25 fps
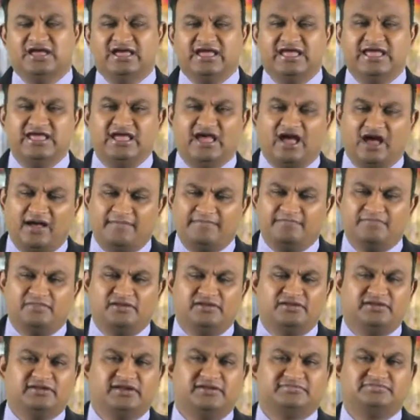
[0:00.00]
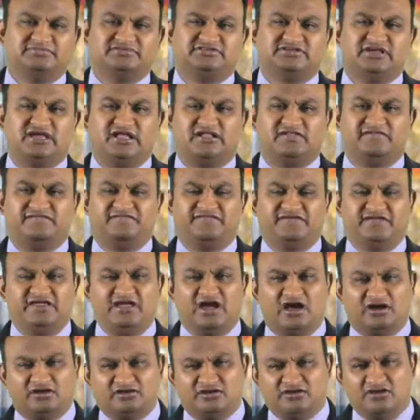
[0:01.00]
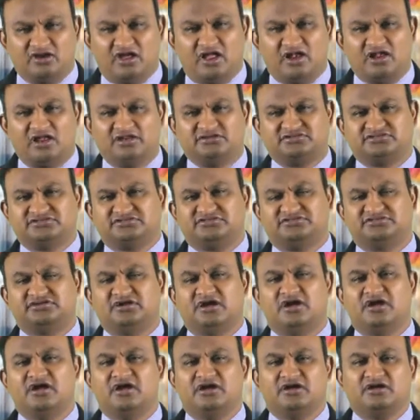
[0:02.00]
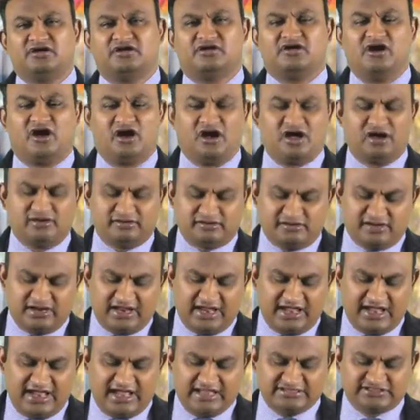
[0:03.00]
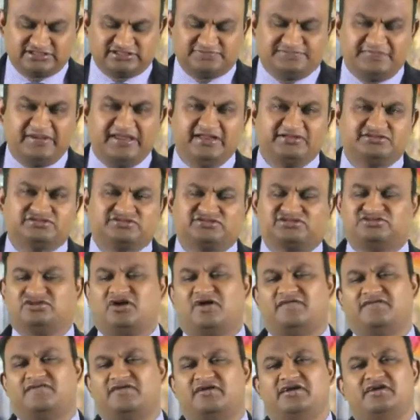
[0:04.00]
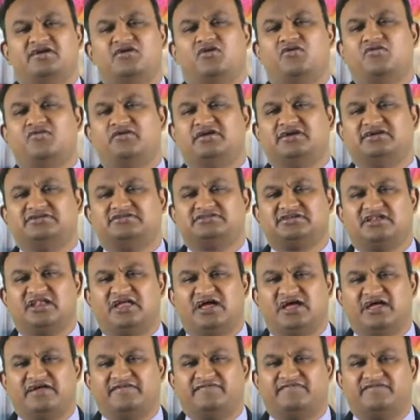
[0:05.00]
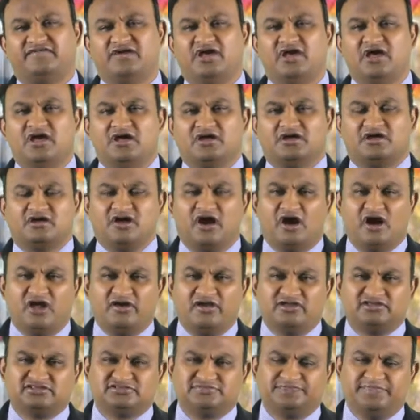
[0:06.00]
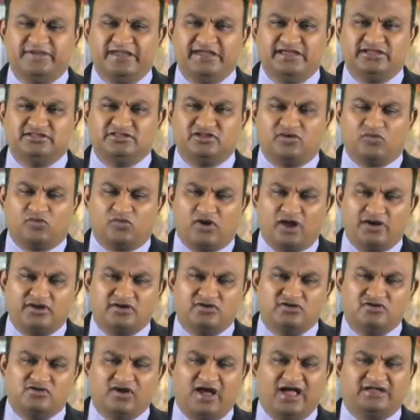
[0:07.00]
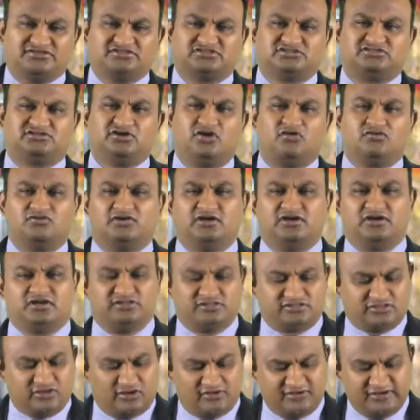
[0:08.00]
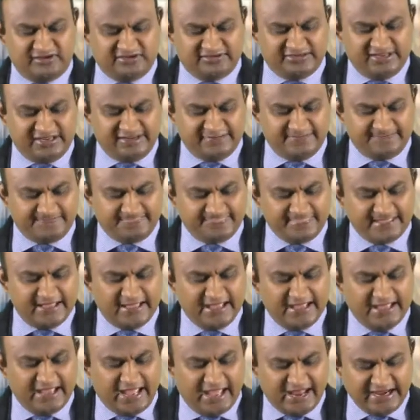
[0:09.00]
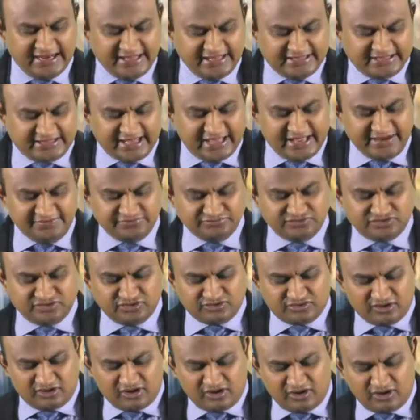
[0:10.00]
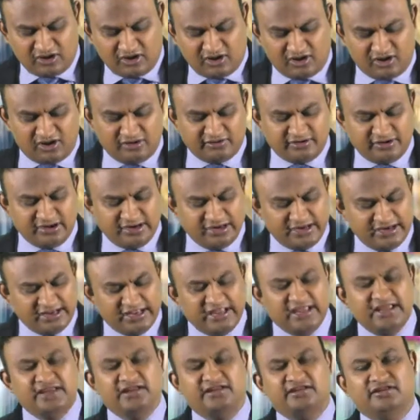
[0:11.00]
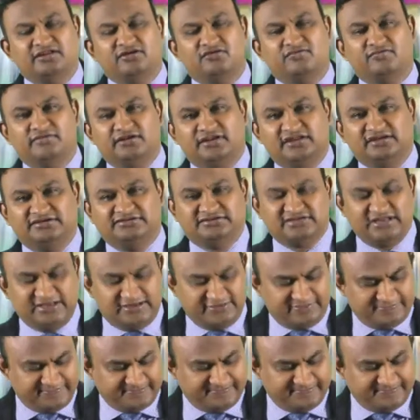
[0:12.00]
He humbled himself. He acknowledged God as being sovereign over his life, God as being the one who has total authority. And he came to the Lord in humility.